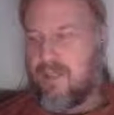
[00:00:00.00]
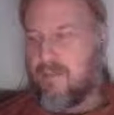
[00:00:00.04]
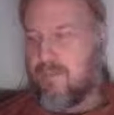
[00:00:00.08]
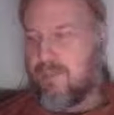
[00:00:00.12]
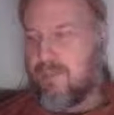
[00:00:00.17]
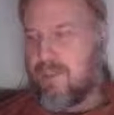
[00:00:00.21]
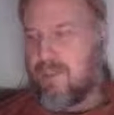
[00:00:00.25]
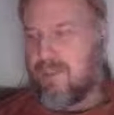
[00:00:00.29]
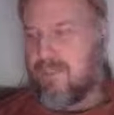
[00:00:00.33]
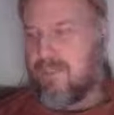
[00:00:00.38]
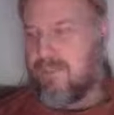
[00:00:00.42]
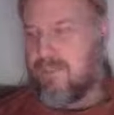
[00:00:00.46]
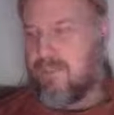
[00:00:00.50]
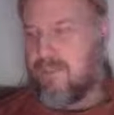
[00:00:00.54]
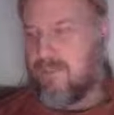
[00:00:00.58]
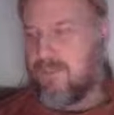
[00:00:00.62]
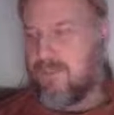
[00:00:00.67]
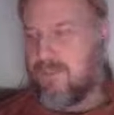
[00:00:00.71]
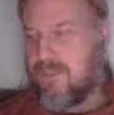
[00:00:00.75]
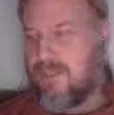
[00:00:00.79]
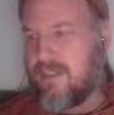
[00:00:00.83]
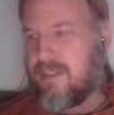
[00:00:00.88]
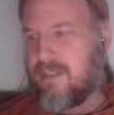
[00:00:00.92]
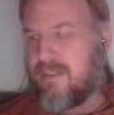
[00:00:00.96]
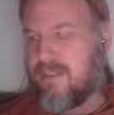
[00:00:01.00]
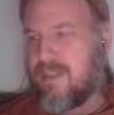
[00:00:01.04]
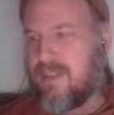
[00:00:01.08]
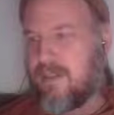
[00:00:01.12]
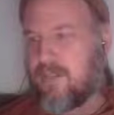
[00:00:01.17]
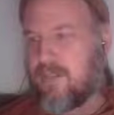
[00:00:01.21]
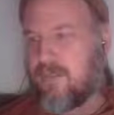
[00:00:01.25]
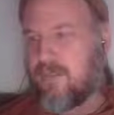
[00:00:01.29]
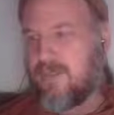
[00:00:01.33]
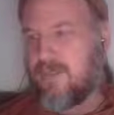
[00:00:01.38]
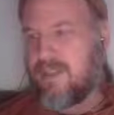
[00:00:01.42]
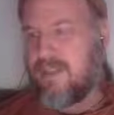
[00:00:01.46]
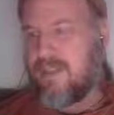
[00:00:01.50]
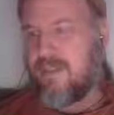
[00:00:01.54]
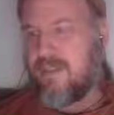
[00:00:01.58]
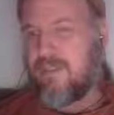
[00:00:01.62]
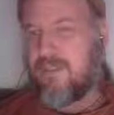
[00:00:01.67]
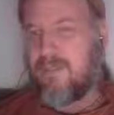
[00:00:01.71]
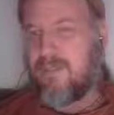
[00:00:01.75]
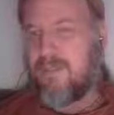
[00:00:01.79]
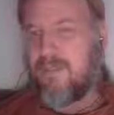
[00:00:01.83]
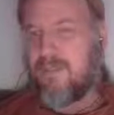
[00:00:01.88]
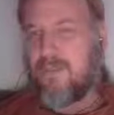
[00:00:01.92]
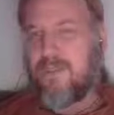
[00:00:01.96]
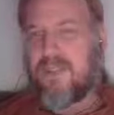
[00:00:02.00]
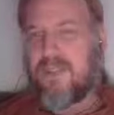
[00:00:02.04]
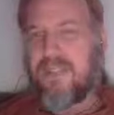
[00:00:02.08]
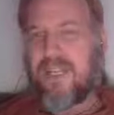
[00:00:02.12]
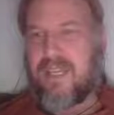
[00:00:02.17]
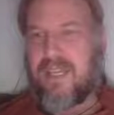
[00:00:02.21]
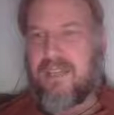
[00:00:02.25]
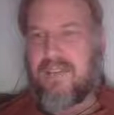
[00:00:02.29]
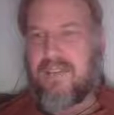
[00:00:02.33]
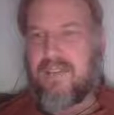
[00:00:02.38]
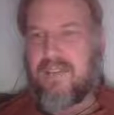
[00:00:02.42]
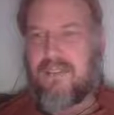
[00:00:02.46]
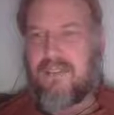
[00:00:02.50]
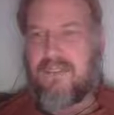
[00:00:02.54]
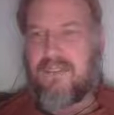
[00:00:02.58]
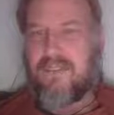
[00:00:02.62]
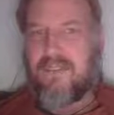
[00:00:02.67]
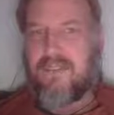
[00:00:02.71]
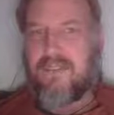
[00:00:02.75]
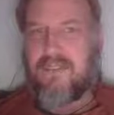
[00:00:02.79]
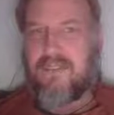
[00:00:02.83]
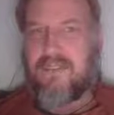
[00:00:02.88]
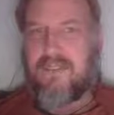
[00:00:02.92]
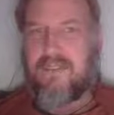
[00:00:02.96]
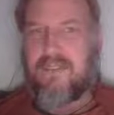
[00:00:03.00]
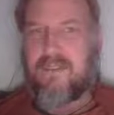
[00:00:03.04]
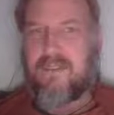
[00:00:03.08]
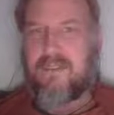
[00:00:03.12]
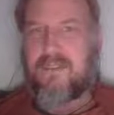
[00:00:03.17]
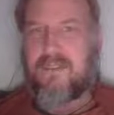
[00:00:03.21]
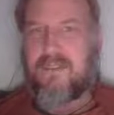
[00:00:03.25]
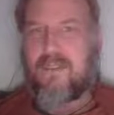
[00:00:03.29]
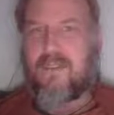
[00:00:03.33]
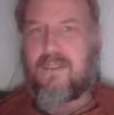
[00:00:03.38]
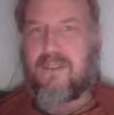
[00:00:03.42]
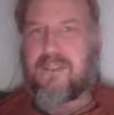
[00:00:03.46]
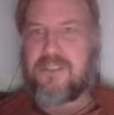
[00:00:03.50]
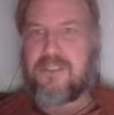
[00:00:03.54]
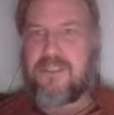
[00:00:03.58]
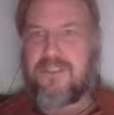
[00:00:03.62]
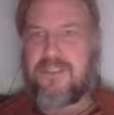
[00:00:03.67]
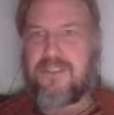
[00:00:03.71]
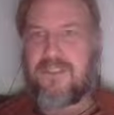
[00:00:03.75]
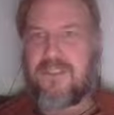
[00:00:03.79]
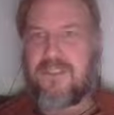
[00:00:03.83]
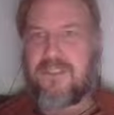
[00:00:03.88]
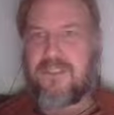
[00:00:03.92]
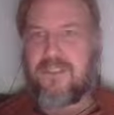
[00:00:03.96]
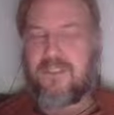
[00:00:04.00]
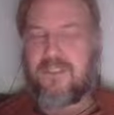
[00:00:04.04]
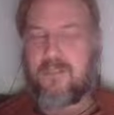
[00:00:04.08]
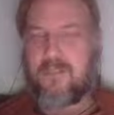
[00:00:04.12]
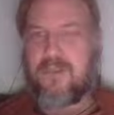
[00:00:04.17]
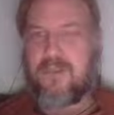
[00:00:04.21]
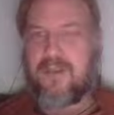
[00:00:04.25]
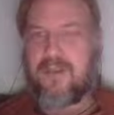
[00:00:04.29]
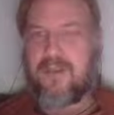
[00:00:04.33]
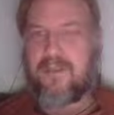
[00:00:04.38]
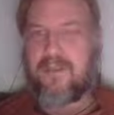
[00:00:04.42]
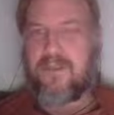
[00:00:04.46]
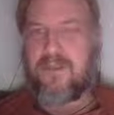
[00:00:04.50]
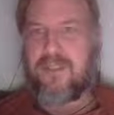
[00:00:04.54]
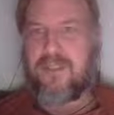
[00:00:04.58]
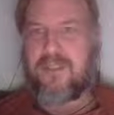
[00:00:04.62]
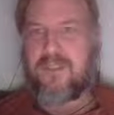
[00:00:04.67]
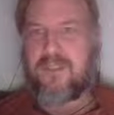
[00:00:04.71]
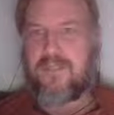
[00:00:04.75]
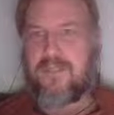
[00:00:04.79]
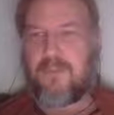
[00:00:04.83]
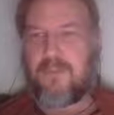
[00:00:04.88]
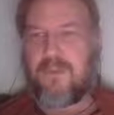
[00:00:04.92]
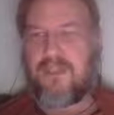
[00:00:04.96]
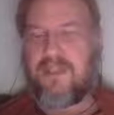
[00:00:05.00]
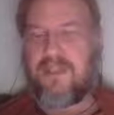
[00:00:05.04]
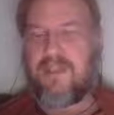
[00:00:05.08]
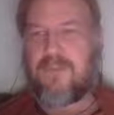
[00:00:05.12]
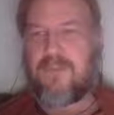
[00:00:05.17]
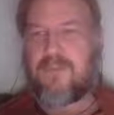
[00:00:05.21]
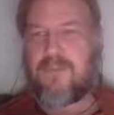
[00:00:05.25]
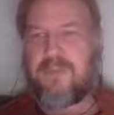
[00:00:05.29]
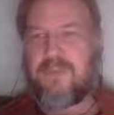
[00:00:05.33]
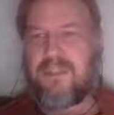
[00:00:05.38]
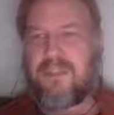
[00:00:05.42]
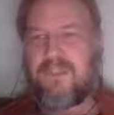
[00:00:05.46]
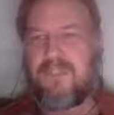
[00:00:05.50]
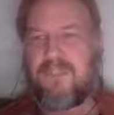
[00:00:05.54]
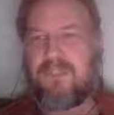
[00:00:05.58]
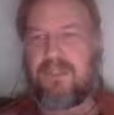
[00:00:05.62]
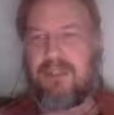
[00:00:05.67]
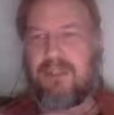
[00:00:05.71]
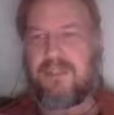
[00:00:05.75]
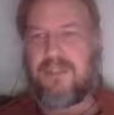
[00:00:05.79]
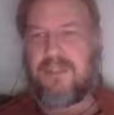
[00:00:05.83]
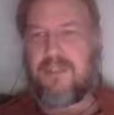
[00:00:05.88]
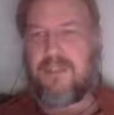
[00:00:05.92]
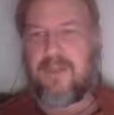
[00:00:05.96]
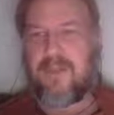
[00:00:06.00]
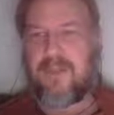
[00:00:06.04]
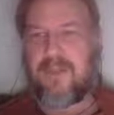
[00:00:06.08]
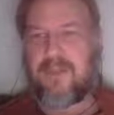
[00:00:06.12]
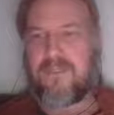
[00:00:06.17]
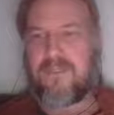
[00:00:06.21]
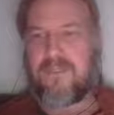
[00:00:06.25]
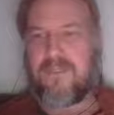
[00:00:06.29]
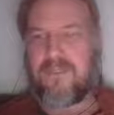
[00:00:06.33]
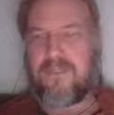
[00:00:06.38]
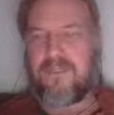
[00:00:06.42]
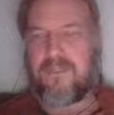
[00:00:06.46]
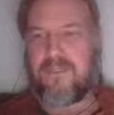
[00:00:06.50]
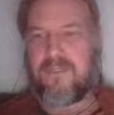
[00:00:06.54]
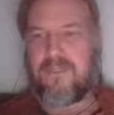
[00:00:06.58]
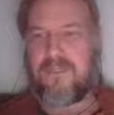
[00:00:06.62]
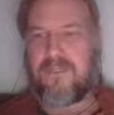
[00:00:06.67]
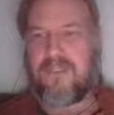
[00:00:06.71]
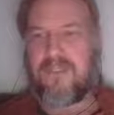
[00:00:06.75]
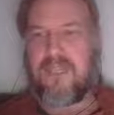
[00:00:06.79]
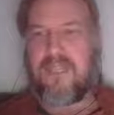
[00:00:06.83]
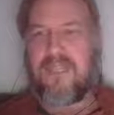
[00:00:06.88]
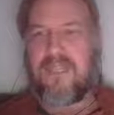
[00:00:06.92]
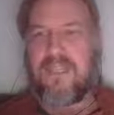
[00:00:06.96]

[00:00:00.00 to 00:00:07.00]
But there's a lot of times where I'll look at the questions that this part raised, what have been said about this,